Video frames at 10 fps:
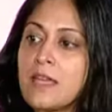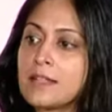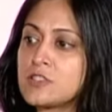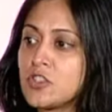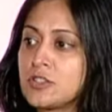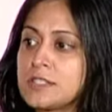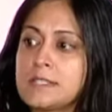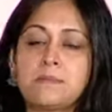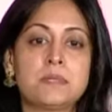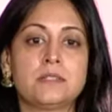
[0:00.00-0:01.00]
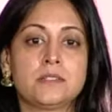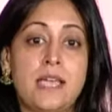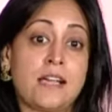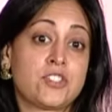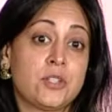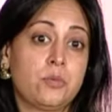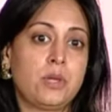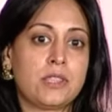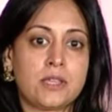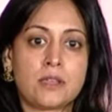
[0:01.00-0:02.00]
And that starts to build, actually,
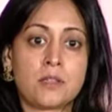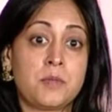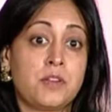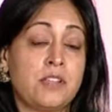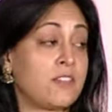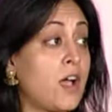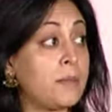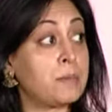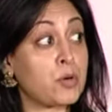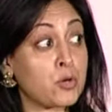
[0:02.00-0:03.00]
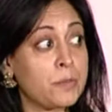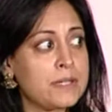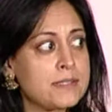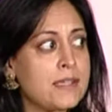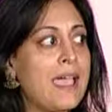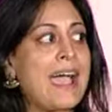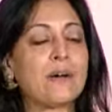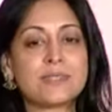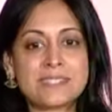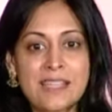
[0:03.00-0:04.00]
we think, a community of common purpose
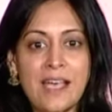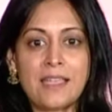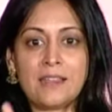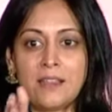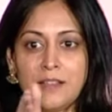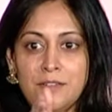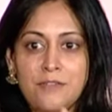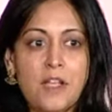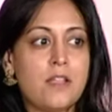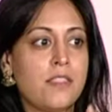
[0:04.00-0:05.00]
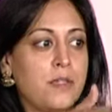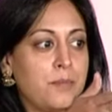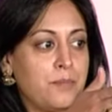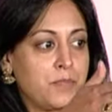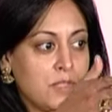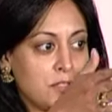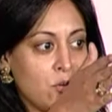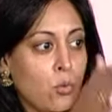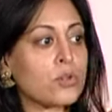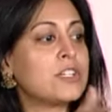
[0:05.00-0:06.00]
outside of the
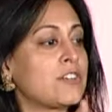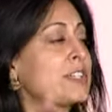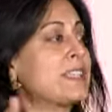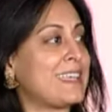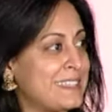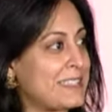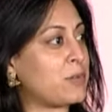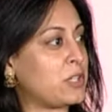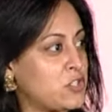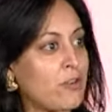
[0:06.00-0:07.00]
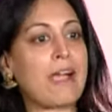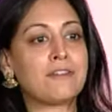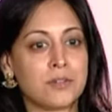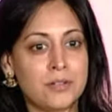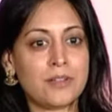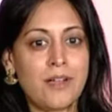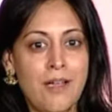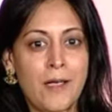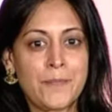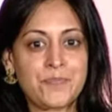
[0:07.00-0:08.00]
ordinary lanes that we travel,
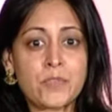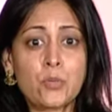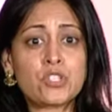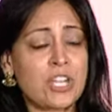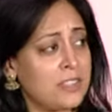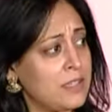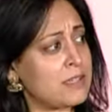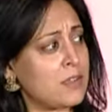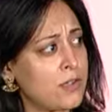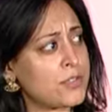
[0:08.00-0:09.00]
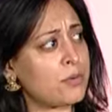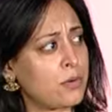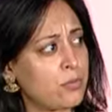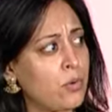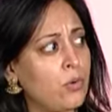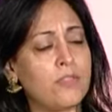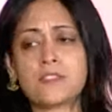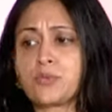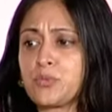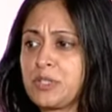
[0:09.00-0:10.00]
which I think is also a role
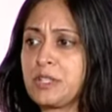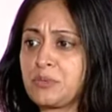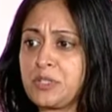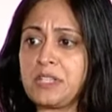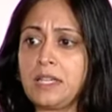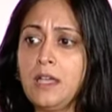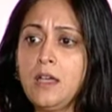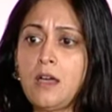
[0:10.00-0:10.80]
that's really, really